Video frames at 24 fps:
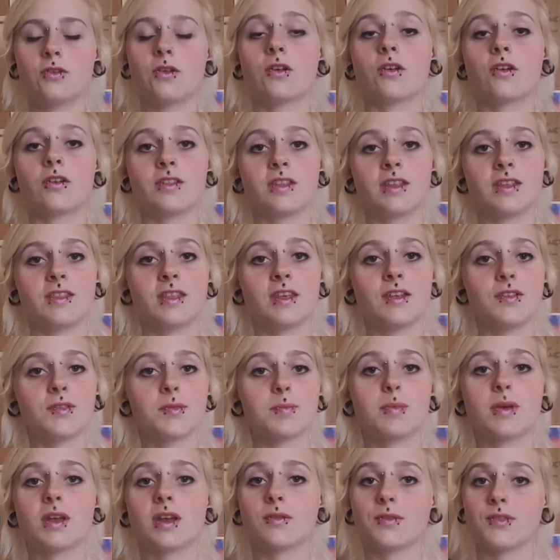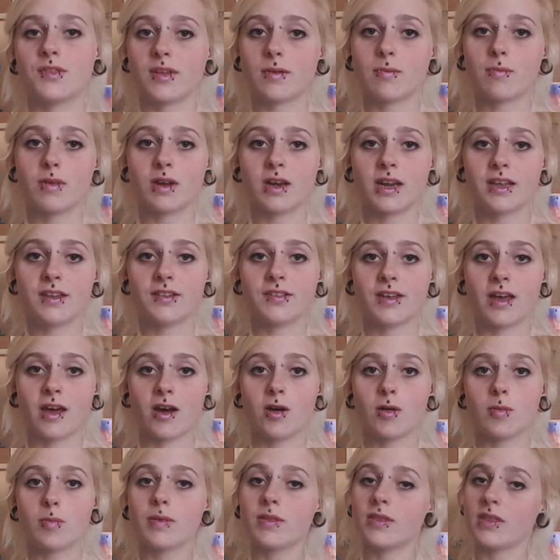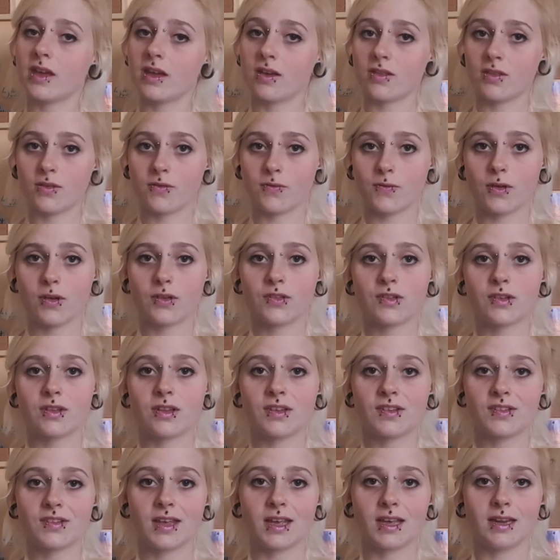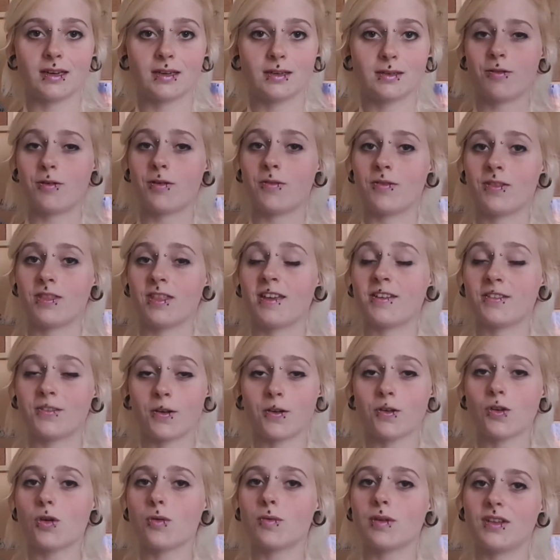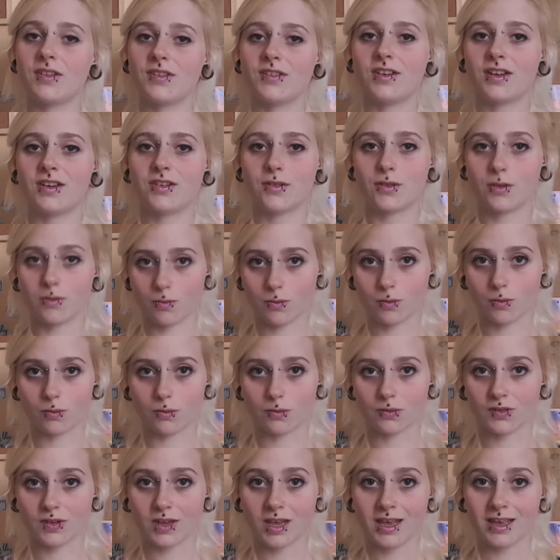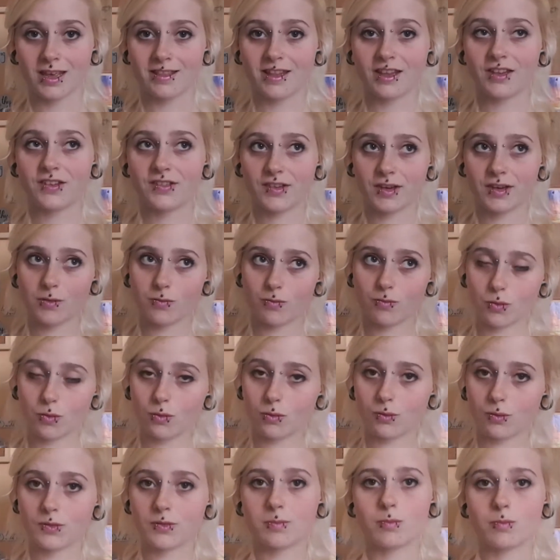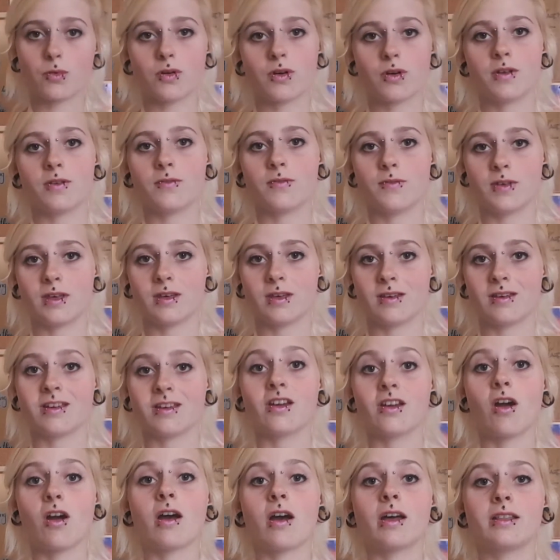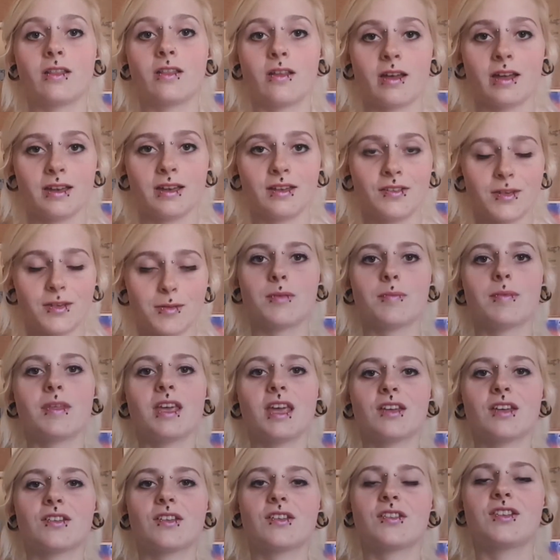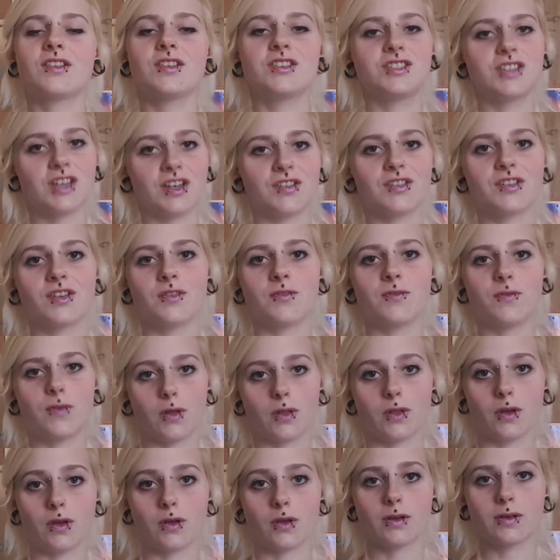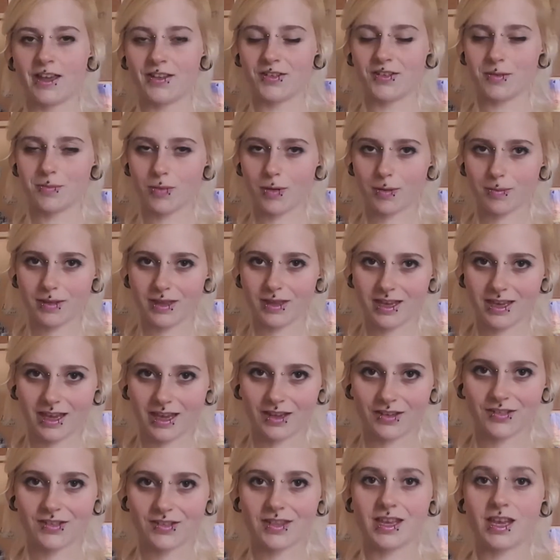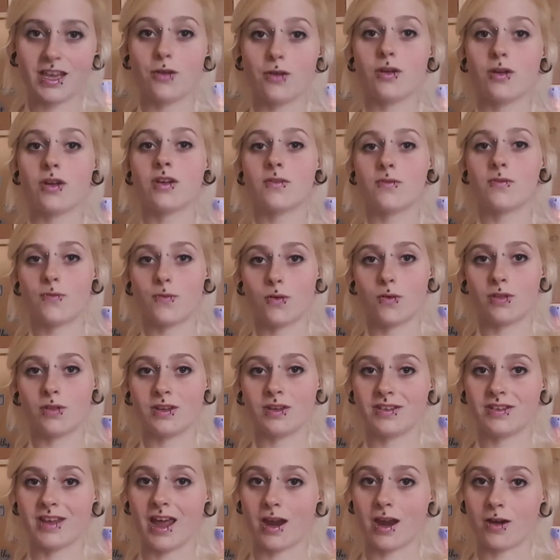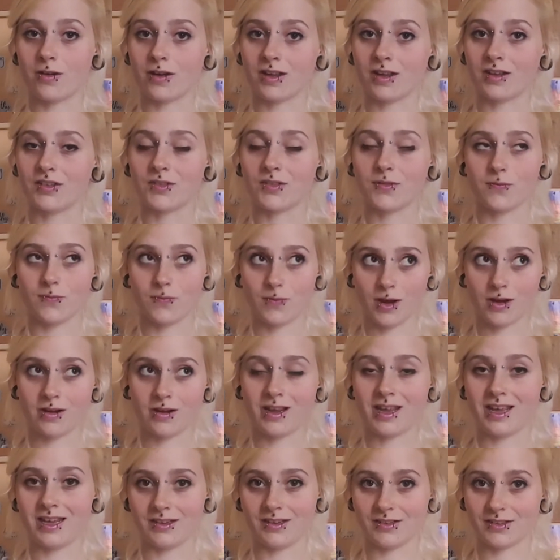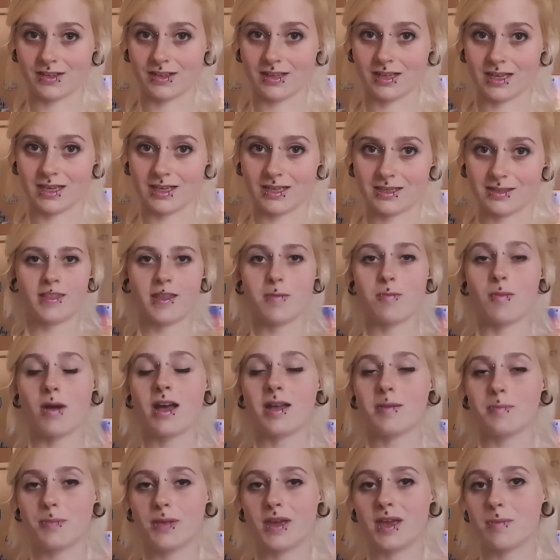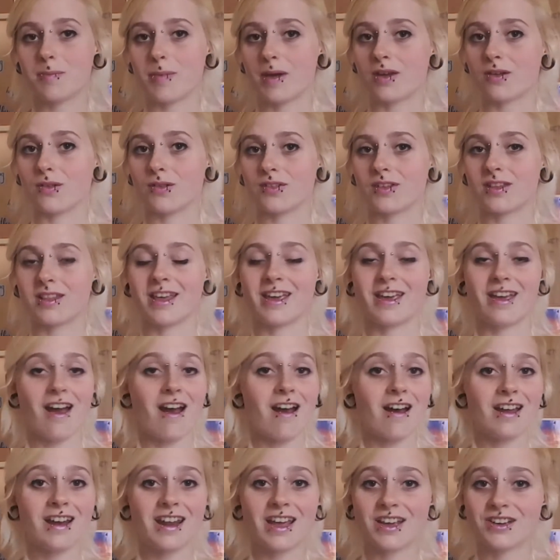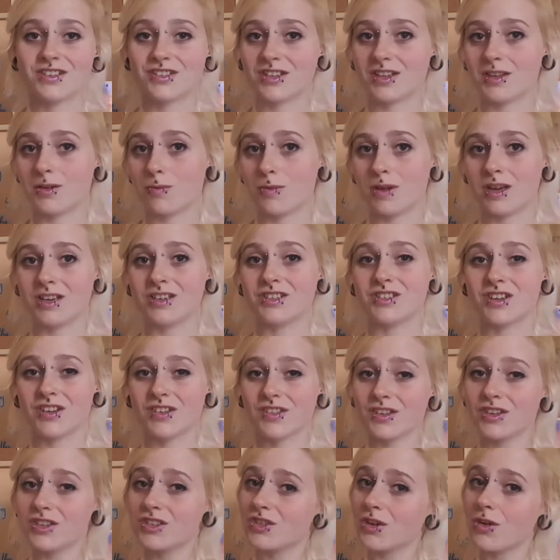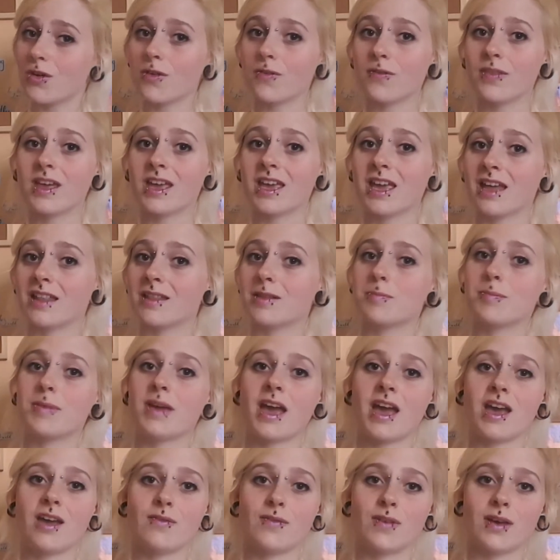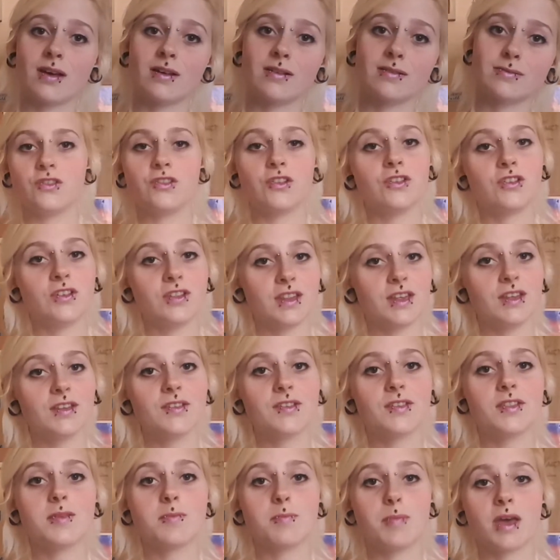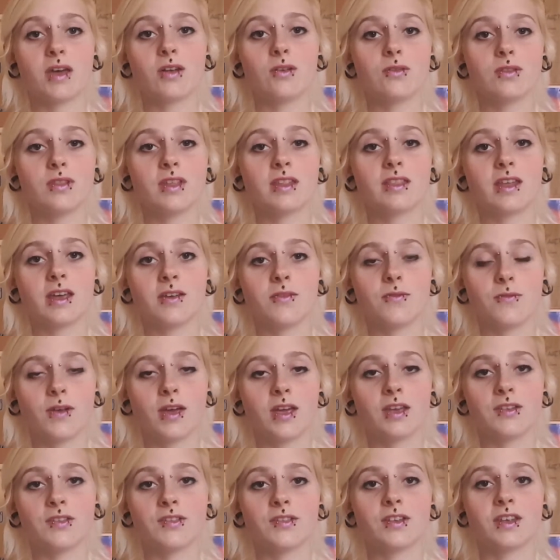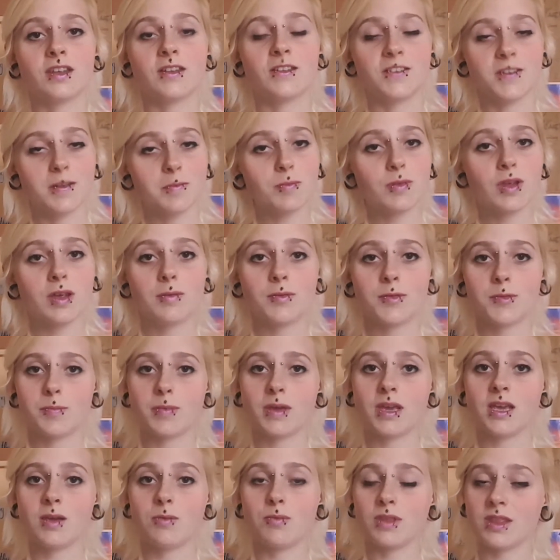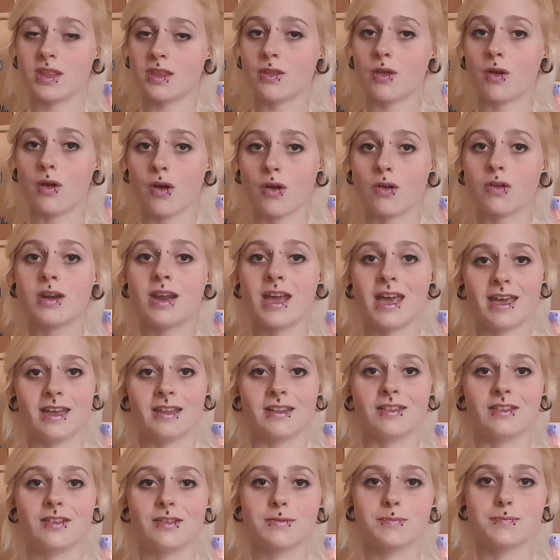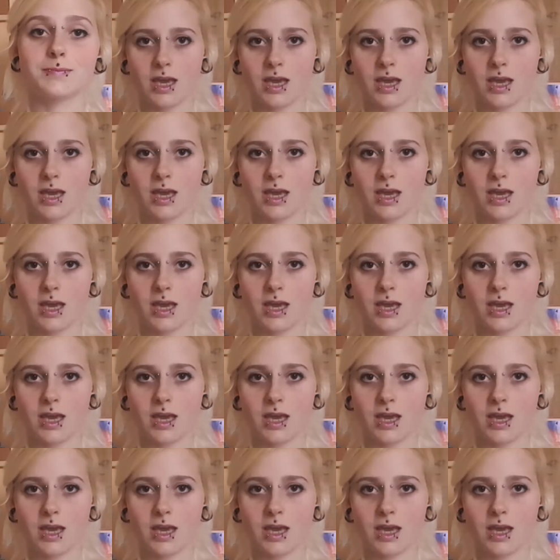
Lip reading: Not only this, but if someone needs help, they are the first on the scene. However, they don't always stick to the rules. They see rules more of a guideline, something as a suggested follow. As you probably guessed, the hero can fall into arrogance very easily. They might pick battles that they can't actually win just to show off their gallant behavior. Due to this, the battle that they face can sometimes be within their own heads.